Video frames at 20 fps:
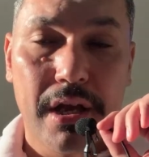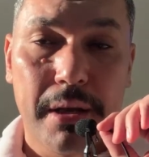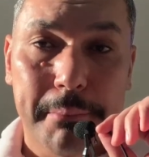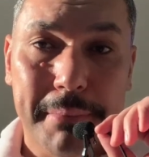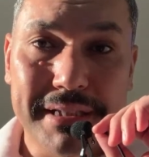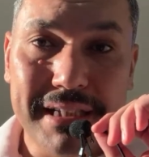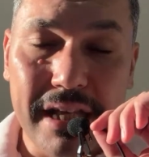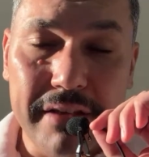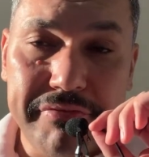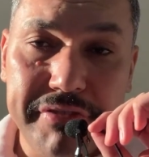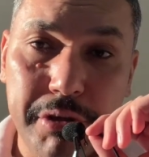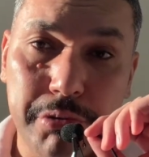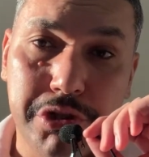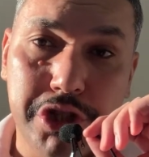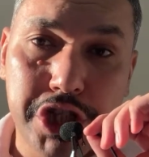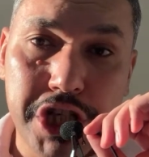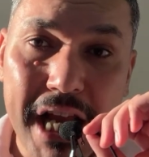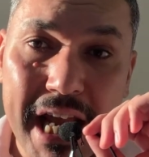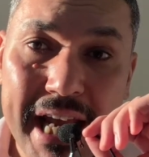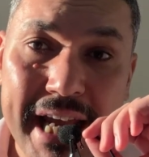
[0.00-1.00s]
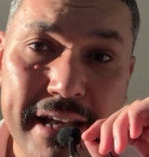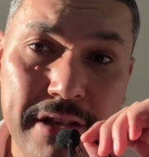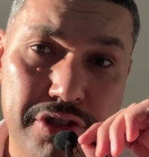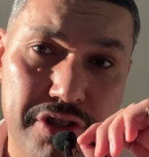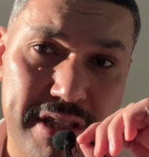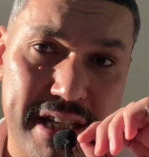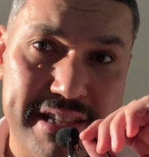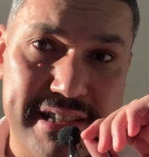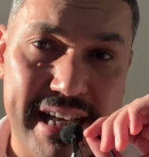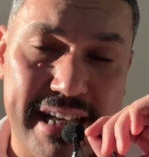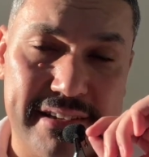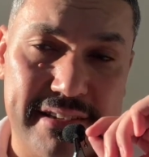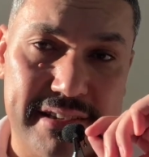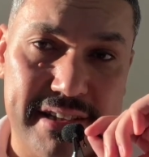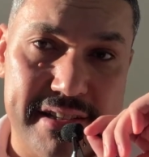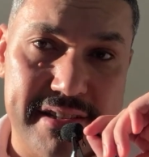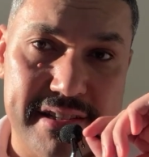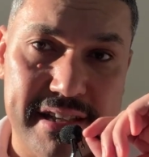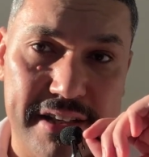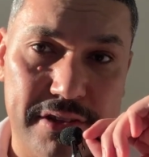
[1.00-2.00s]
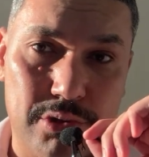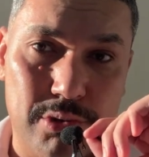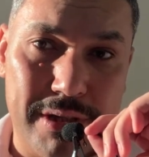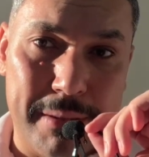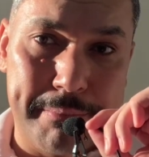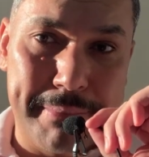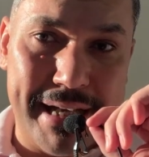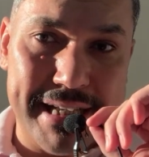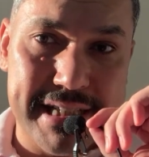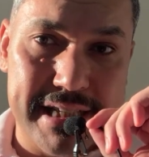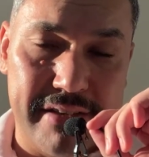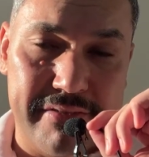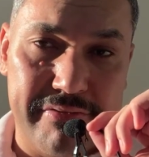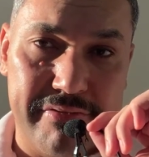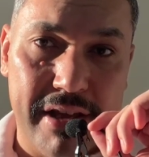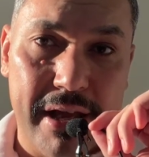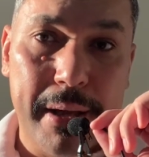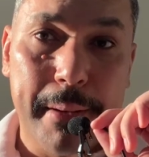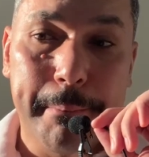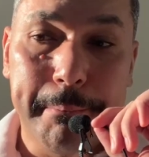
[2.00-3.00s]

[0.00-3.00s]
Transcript: But if you change the sentence into the passive,